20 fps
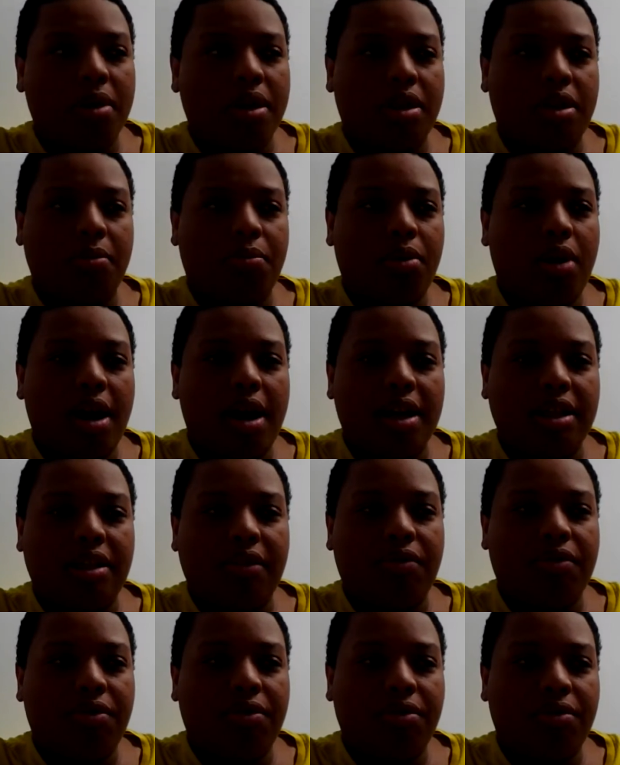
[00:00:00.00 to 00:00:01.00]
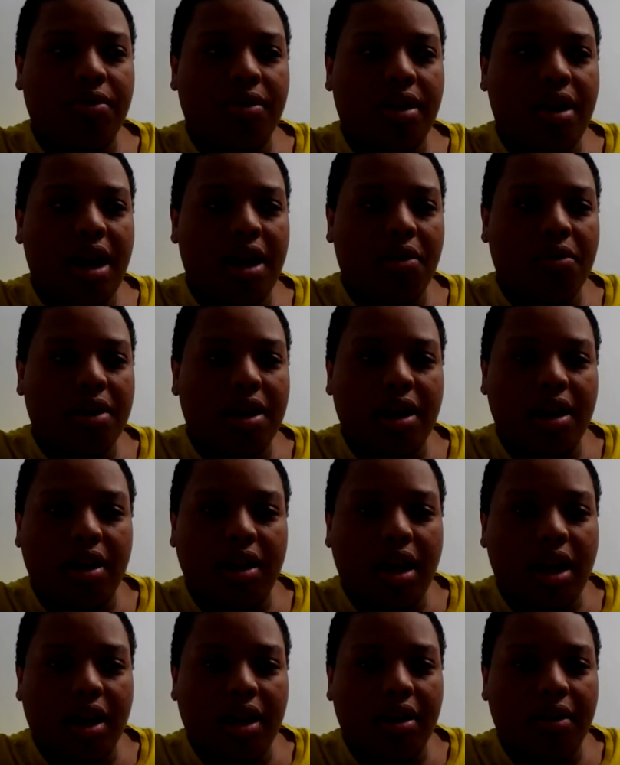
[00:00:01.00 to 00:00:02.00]
be surprised if I don't get a
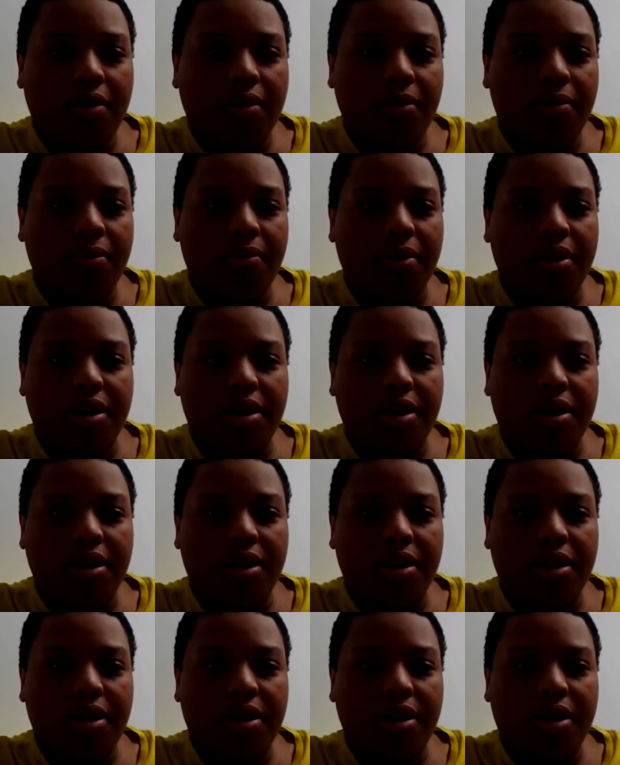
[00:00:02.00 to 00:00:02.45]
lot of,